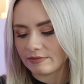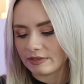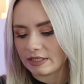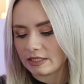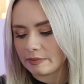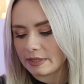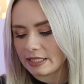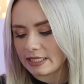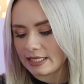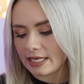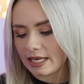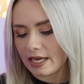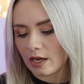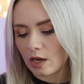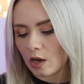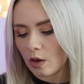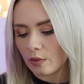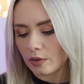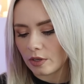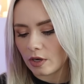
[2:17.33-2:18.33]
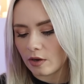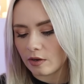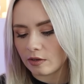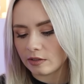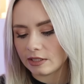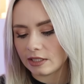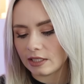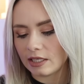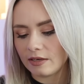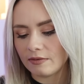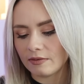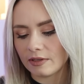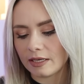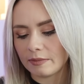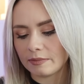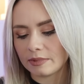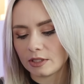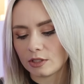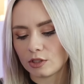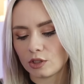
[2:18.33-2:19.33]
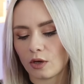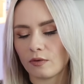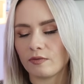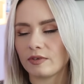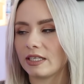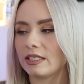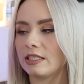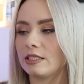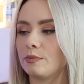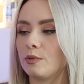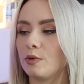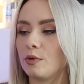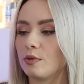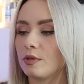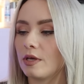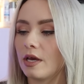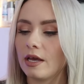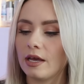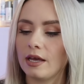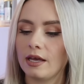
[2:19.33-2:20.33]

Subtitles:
vitamin C and coconut oil to leave lips soft and smooth.